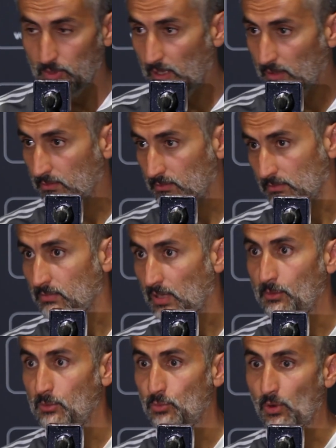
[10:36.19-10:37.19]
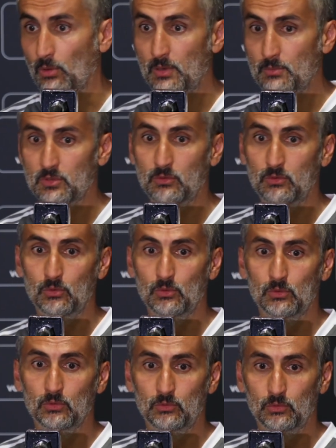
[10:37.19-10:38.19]
are having problems
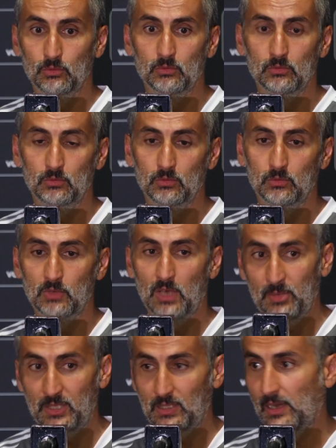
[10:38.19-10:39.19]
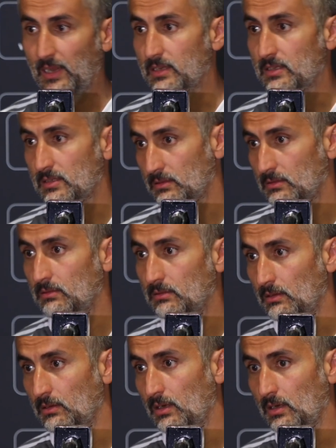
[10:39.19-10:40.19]
to capitalize
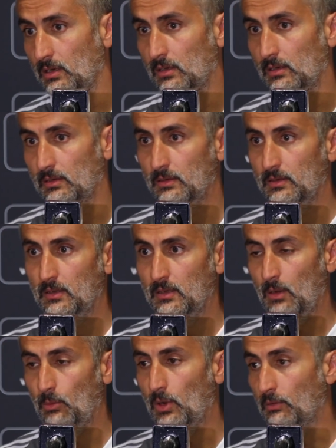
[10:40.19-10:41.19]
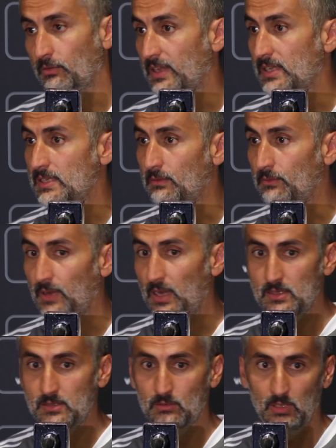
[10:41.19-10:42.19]
our offensive
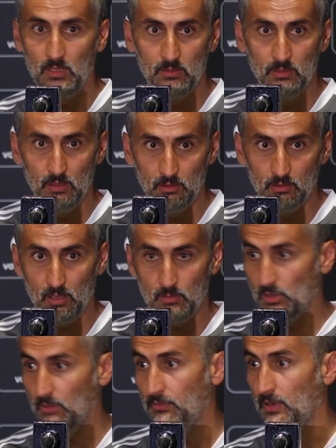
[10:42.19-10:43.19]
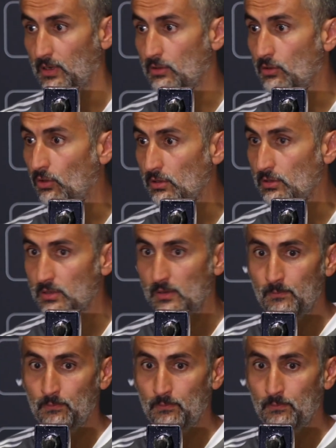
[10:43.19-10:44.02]
phase in terms of goals,